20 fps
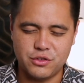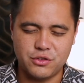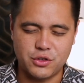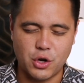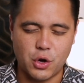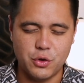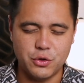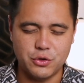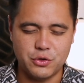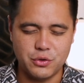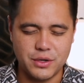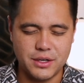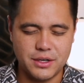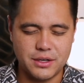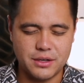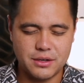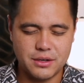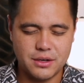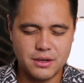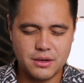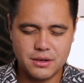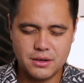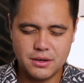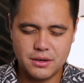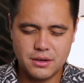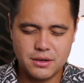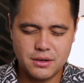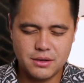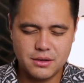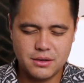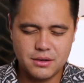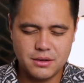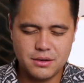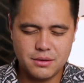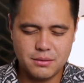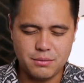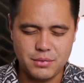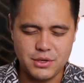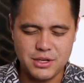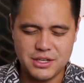tone to
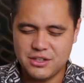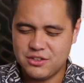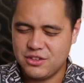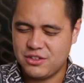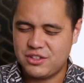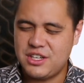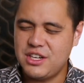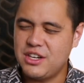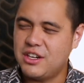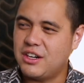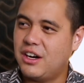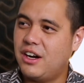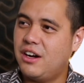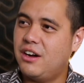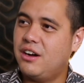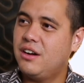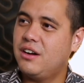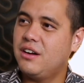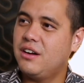it. But you can just hear how